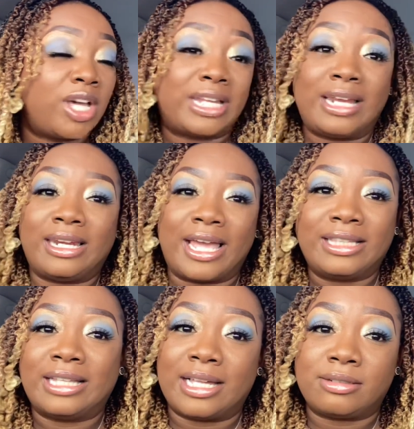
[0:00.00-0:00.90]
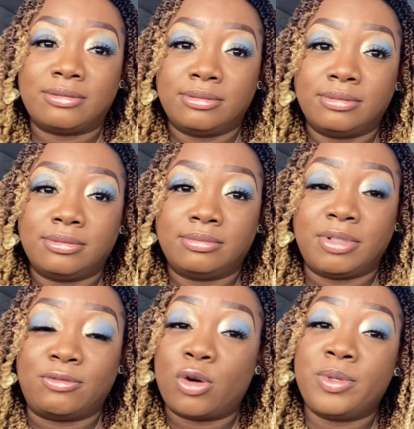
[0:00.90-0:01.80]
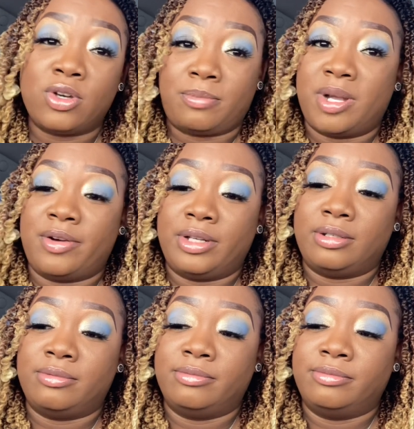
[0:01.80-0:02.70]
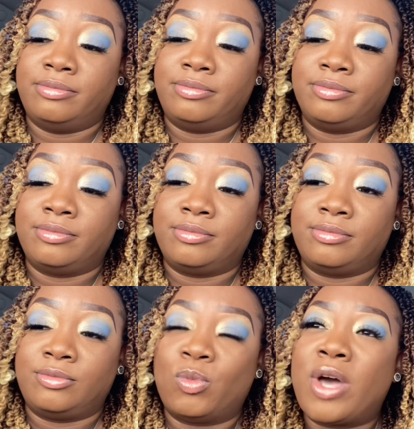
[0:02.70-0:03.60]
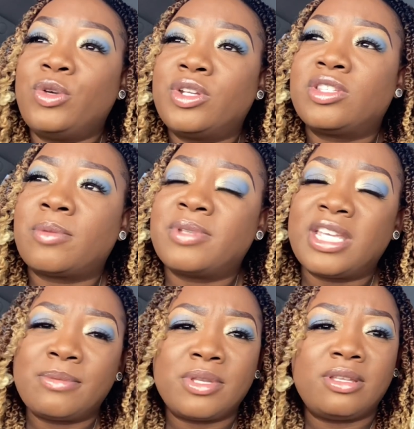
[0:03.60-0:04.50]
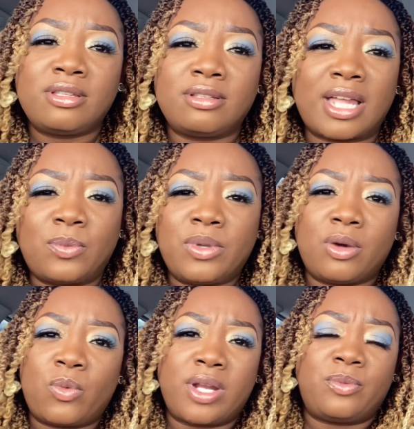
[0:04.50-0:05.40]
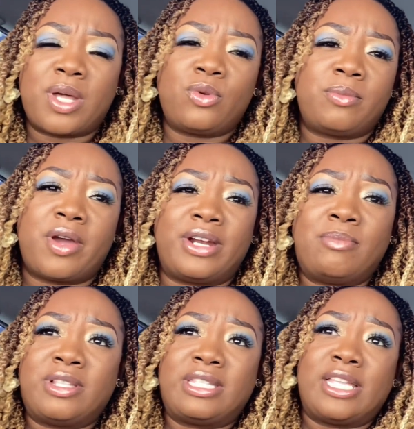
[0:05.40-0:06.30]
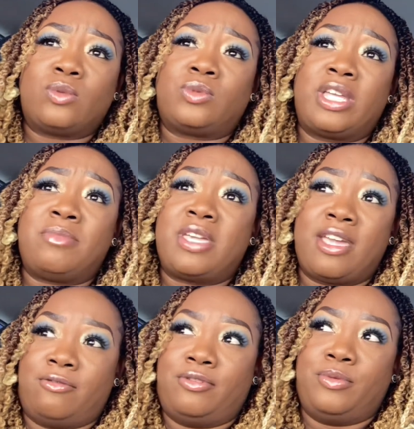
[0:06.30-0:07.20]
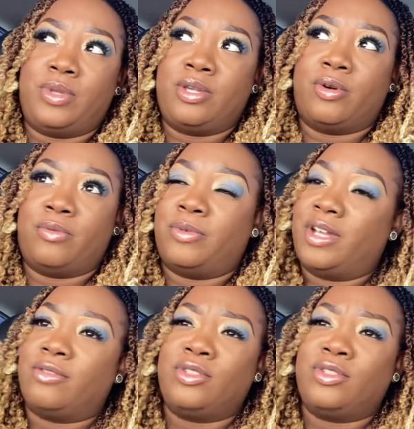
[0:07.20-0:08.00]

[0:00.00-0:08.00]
and I like that before we got married, why are you going to stop taking me now that we're married? I'm not saying don't take me every week or whatever,